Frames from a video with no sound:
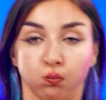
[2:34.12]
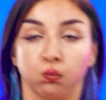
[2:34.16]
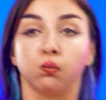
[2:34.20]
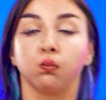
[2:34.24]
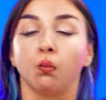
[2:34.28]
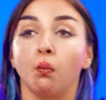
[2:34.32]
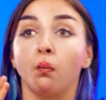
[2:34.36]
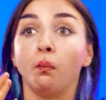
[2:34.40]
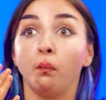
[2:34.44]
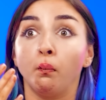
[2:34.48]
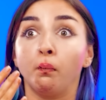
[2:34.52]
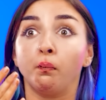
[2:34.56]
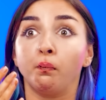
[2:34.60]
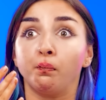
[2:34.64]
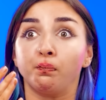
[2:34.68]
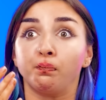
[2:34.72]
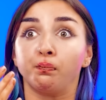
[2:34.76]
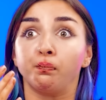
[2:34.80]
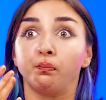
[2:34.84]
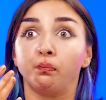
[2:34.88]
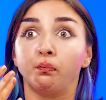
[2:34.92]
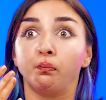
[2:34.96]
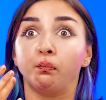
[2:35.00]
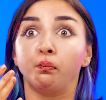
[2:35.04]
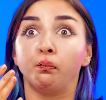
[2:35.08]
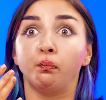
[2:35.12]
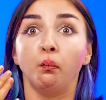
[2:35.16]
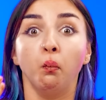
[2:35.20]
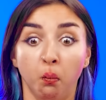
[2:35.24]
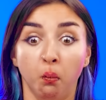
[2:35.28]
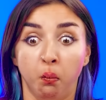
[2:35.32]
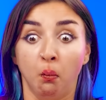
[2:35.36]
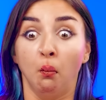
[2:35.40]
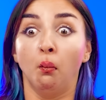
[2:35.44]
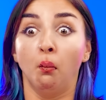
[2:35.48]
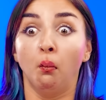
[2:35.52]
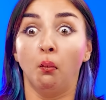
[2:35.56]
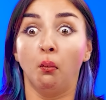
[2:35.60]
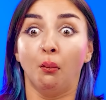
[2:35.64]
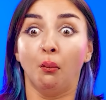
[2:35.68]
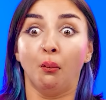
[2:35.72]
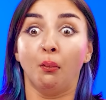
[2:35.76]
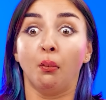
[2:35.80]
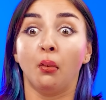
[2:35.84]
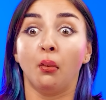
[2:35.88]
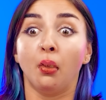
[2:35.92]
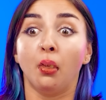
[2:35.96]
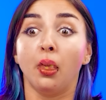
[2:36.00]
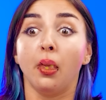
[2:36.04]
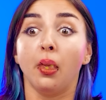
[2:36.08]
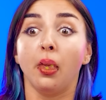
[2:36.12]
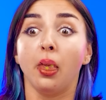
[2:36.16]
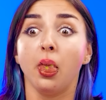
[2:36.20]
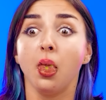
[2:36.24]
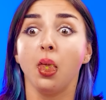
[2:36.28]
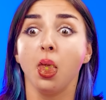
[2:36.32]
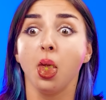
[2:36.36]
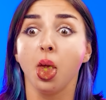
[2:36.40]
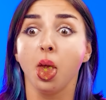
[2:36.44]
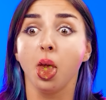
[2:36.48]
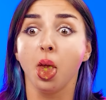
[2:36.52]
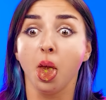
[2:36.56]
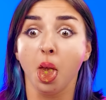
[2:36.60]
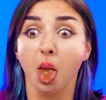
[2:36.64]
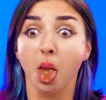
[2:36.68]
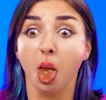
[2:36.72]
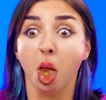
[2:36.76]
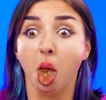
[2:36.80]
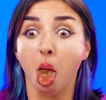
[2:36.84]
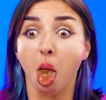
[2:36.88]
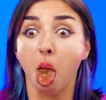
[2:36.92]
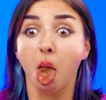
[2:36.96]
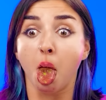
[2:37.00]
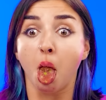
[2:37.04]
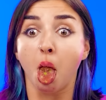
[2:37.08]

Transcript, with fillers: Ouch! Something just pricked me in my mouth!